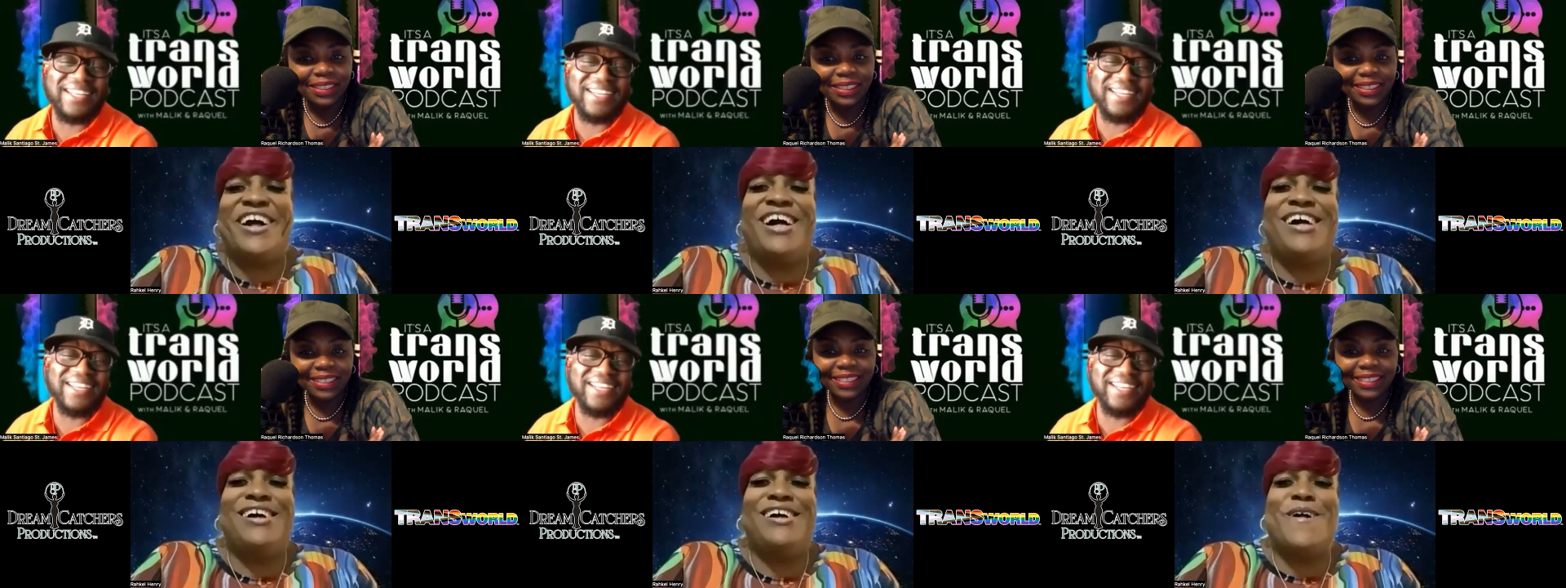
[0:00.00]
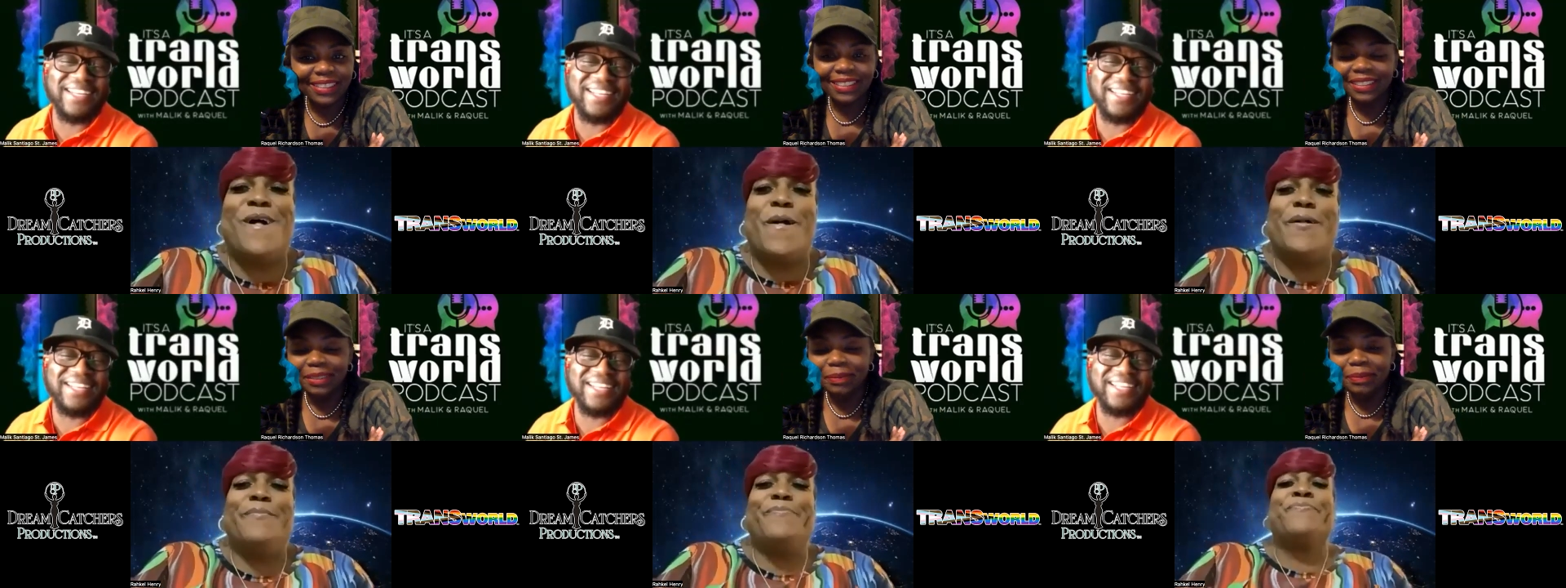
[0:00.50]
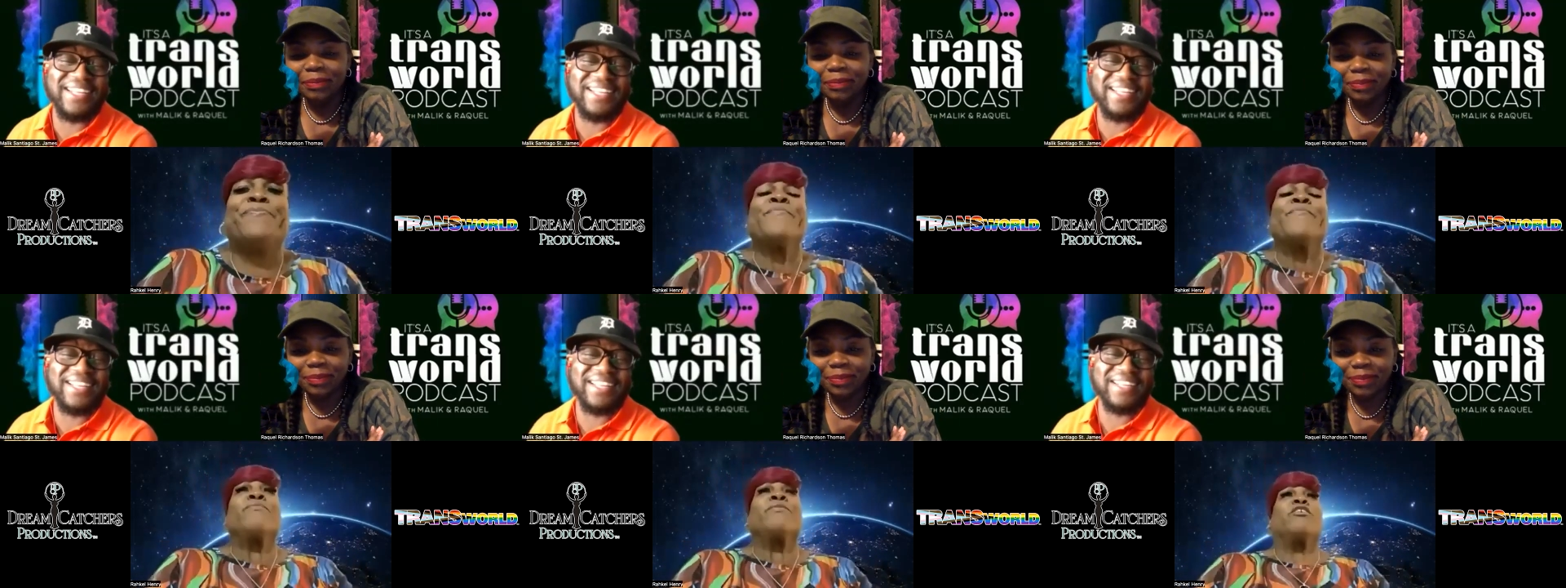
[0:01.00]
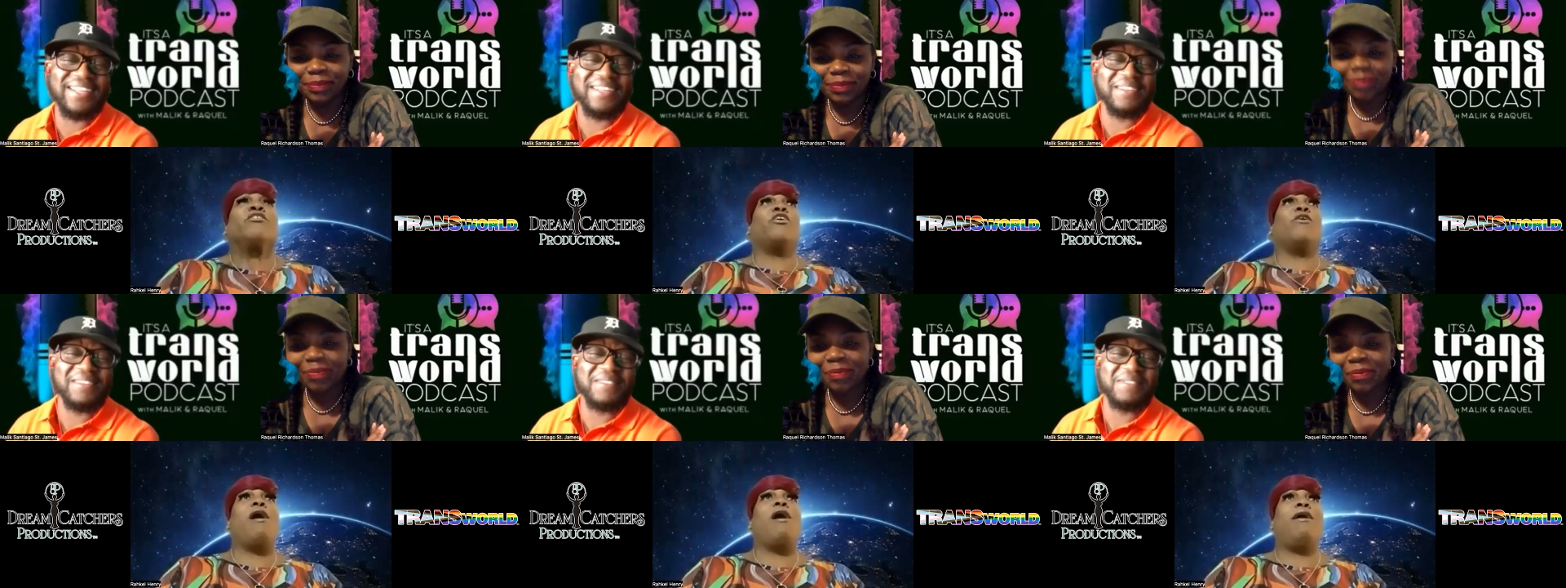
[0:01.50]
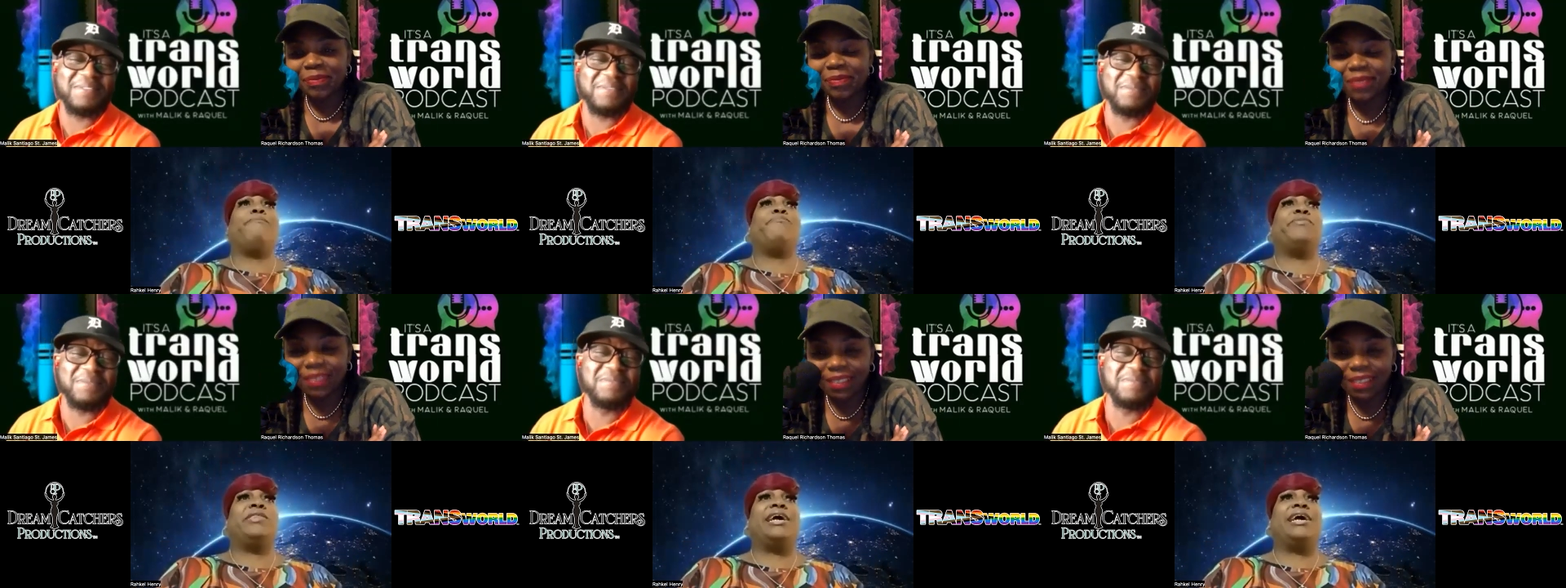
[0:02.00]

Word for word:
Speaker 1: Um, um, so, um,